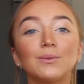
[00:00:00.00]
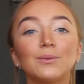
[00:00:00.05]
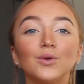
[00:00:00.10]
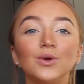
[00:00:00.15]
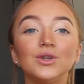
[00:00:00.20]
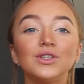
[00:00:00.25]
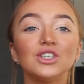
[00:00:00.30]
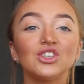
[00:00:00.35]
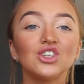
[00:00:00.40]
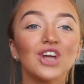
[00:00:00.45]
am
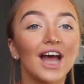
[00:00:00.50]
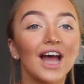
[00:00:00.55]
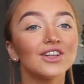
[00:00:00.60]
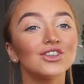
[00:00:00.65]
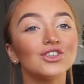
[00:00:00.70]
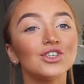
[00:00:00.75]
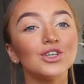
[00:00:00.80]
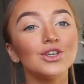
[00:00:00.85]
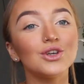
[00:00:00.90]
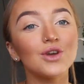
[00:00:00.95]
going to
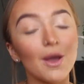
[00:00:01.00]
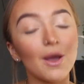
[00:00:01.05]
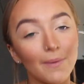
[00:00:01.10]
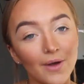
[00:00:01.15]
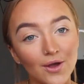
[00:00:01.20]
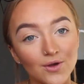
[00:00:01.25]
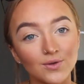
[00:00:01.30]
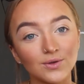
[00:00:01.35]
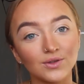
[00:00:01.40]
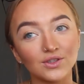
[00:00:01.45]
chat to you
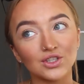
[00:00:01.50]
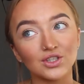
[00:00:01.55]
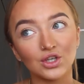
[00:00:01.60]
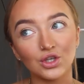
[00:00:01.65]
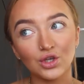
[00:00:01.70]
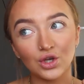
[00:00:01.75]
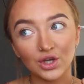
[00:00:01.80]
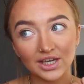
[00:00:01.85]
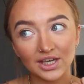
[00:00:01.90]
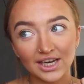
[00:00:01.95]
about
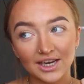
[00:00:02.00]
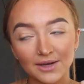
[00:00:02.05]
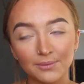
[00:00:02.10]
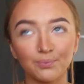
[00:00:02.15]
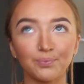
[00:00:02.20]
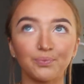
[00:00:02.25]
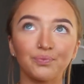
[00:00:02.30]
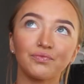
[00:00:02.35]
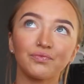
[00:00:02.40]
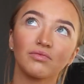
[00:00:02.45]
uni
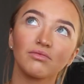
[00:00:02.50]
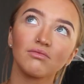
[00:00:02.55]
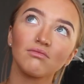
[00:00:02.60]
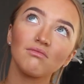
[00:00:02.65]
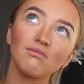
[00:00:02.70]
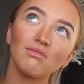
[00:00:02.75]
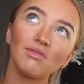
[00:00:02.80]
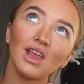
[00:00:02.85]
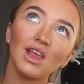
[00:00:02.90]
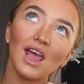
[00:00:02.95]

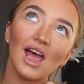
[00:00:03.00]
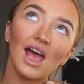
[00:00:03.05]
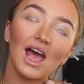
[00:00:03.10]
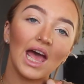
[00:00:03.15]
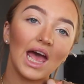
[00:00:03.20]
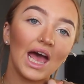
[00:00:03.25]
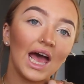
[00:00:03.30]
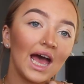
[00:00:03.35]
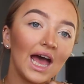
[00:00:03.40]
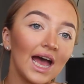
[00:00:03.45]

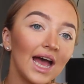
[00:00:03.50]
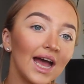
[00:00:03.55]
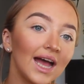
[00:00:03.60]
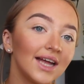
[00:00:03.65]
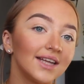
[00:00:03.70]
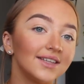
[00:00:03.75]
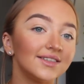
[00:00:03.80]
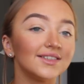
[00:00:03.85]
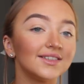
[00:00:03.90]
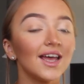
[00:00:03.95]

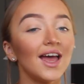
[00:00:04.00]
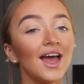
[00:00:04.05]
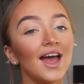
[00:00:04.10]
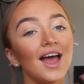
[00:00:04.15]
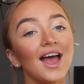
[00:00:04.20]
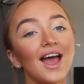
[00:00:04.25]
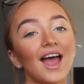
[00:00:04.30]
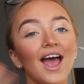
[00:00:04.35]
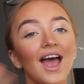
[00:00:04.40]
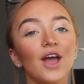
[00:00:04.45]
and
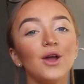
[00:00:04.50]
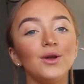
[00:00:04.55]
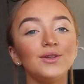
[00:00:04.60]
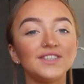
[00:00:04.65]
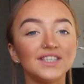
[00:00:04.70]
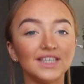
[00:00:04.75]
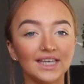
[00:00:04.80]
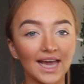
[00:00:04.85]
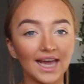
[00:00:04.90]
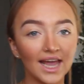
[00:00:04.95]
how
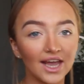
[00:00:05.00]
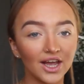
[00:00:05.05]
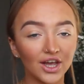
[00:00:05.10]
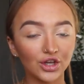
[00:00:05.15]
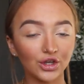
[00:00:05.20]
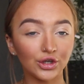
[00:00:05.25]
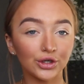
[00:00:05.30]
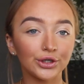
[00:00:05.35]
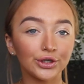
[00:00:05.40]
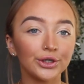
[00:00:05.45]
to get
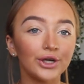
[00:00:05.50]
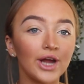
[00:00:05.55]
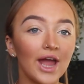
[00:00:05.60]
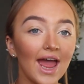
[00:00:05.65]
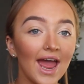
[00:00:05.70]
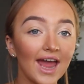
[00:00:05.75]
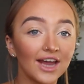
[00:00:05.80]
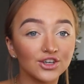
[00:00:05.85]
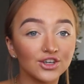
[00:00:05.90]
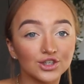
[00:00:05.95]
your
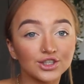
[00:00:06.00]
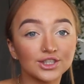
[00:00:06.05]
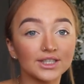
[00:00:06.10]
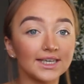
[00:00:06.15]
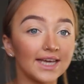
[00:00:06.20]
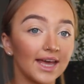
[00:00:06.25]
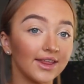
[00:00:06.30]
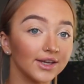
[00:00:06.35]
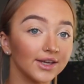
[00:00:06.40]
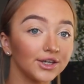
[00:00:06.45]
ish
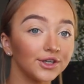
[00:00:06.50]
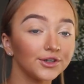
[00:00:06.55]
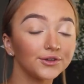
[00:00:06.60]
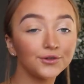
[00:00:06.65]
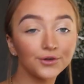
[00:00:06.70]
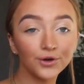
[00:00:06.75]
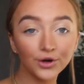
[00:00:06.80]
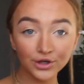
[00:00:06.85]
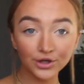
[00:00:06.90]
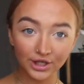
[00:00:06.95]
together
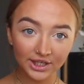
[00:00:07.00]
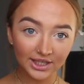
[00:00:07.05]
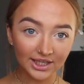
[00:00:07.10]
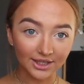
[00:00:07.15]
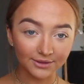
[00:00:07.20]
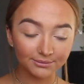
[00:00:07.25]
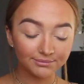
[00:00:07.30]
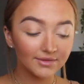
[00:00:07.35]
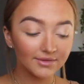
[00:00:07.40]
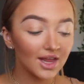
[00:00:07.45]
for
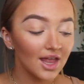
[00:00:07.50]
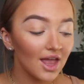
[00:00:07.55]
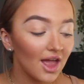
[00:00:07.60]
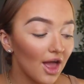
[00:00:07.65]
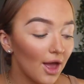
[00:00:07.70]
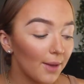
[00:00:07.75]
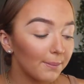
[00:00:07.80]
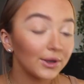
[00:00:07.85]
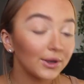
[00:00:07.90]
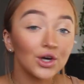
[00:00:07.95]
uni,
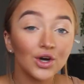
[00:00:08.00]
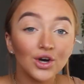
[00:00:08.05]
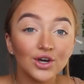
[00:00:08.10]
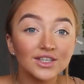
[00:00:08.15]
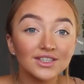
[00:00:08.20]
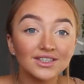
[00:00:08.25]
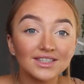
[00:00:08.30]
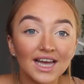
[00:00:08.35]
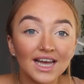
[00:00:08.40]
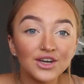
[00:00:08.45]

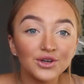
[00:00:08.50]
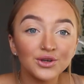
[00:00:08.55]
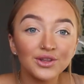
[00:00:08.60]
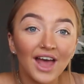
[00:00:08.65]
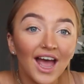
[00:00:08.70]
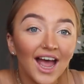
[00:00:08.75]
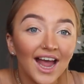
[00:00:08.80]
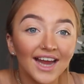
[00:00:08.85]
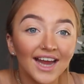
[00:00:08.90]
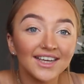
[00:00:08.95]
because I know
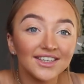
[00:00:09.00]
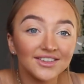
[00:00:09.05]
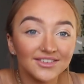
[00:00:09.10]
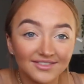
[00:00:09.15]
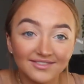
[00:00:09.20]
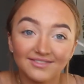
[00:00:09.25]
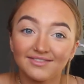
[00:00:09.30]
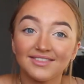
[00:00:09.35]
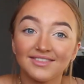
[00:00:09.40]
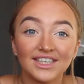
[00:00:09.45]
that I
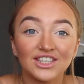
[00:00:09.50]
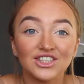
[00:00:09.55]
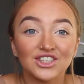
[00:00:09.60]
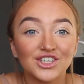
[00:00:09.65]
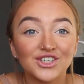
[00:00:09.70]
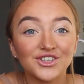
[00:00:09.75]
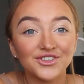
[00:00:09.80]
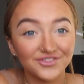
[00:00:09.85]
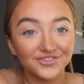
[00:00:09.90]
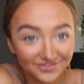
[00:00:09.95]
need
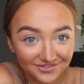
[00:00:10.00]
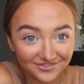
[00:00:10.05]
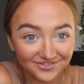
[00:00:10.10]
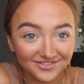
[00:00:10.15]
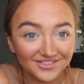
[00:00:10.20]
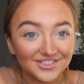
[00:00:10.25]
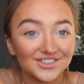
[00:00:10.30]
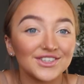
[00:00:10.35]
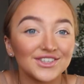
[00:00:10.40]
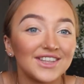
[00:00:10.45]
to,
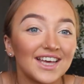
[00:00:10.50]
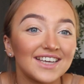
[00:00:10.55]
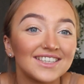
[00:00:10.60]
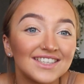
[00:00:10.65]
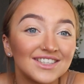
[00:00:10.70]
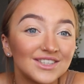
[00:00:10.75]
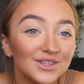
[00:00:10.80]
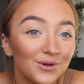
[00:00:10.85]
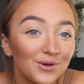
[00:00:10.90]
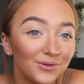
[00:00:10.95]
so this
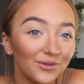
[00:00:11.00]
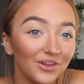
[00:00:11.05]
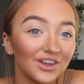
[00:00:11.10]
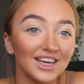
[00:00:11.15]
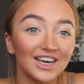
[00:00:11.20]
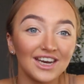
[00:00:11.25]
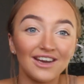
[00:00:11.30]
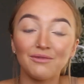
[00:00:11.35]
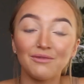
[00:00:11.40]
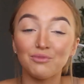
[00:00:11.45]
is hopefully
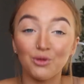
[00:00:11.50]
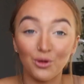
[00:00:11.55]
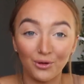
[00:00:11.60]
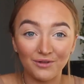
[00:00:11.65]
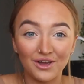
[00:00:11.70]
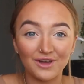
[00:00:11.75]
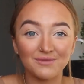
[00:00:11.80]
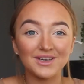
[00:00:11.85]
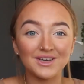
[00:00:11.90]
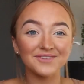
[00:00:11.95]
going to
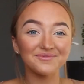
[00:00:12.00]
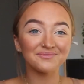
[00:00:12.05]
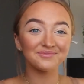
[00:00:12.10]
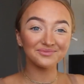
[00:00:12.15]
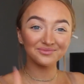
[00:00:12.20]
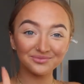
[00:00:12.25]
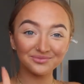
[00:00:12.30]
motivate me.